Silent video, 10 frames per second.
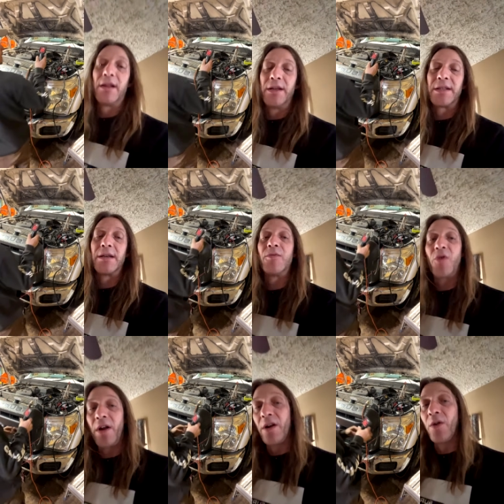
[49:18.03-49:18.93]
Listen,
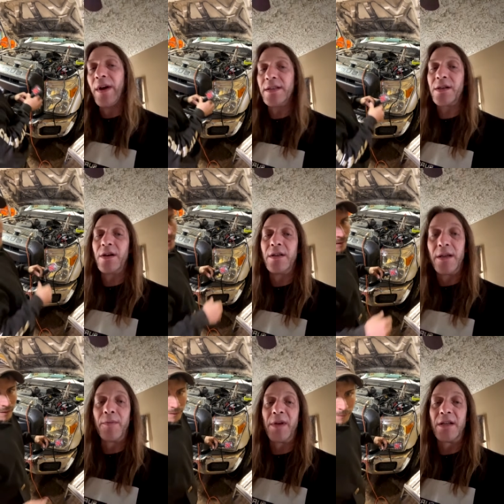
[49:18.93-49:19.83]
running away is a good
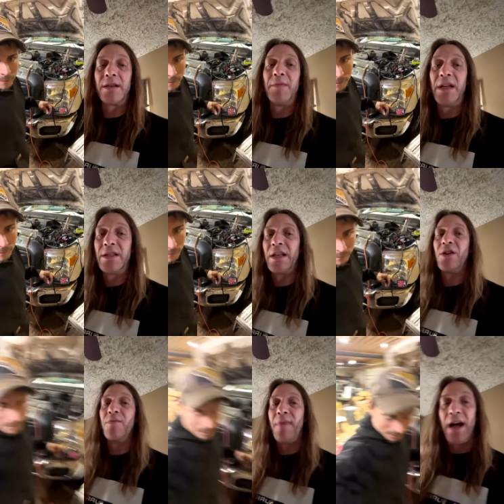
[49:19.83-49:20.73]
thing because it means that
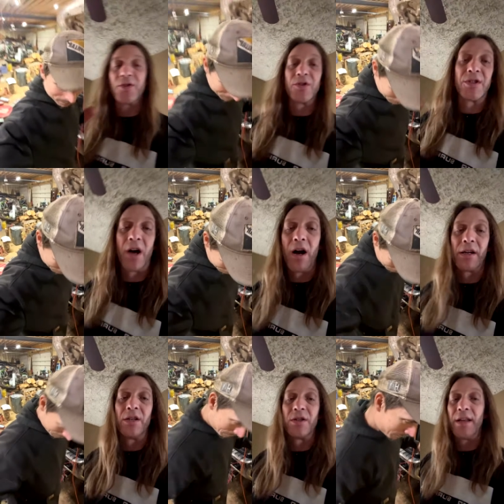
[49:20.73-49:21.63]
your module's
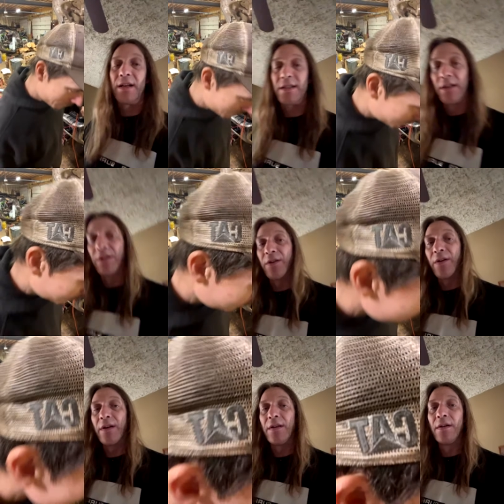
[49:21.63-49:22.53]
talking to that
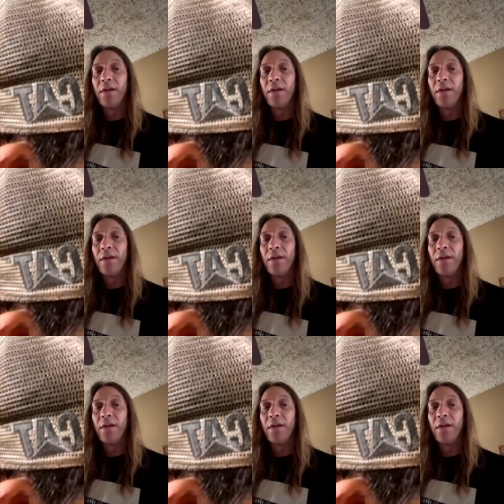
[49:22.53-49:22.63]
solenoid.